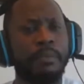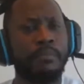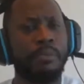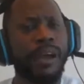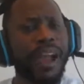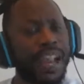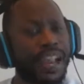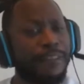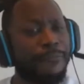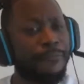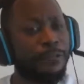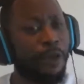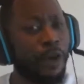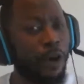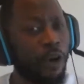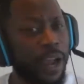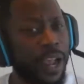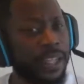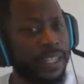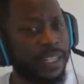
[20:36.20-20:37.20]
Brian
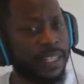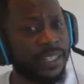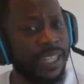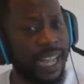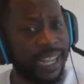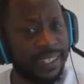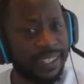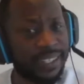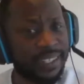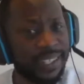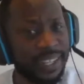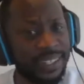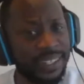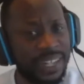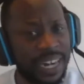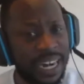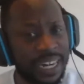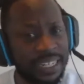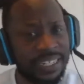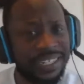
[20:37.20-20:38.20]
Flores attacked the
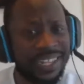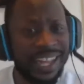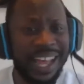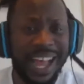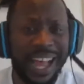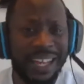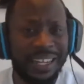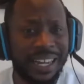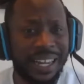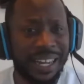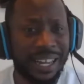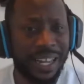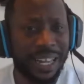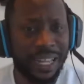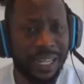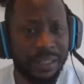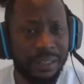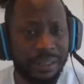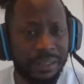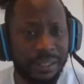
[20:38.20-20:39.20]
Cincinnati sideline.
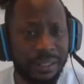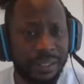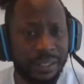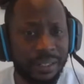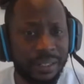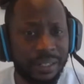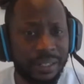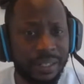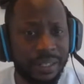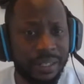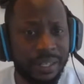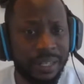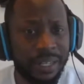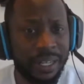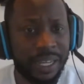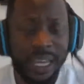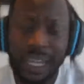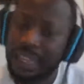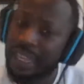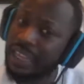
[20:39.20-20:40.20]

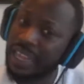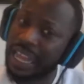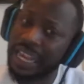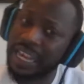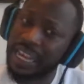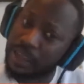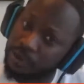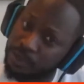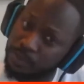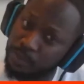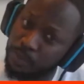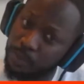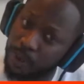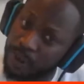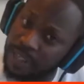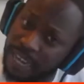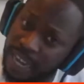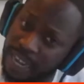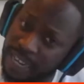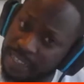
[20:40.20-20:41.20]
It looked like he was
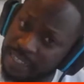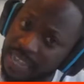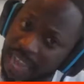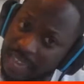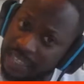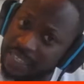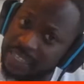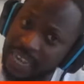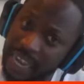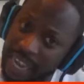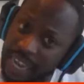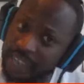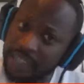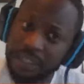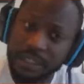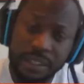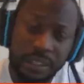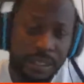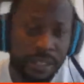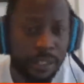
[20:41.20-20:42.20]
pointing at Zach
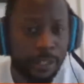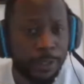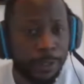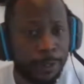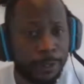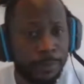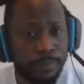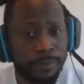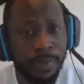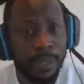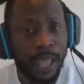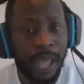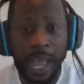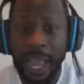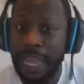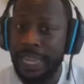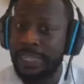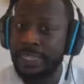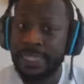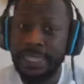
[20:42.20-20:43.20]
Taylor.
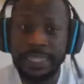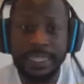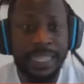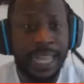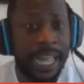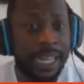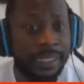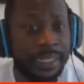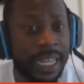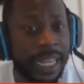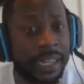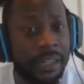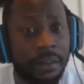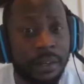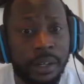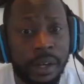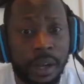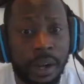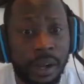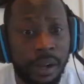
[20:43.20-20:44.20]
I ain't see Zach Taylor
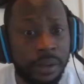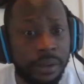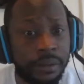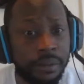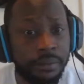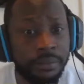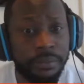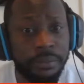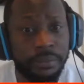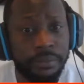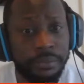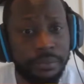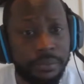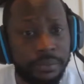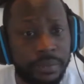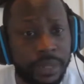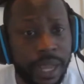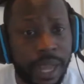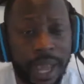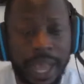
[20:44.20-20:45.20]
at all.
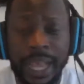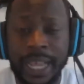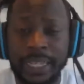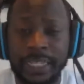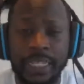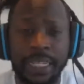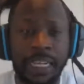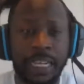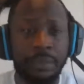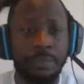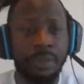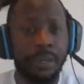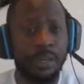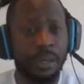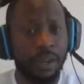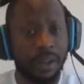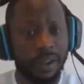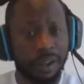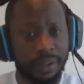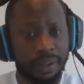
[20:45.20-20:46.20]
I ain't see him at
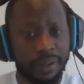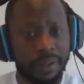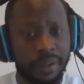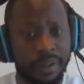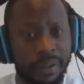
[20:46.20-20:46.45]
all.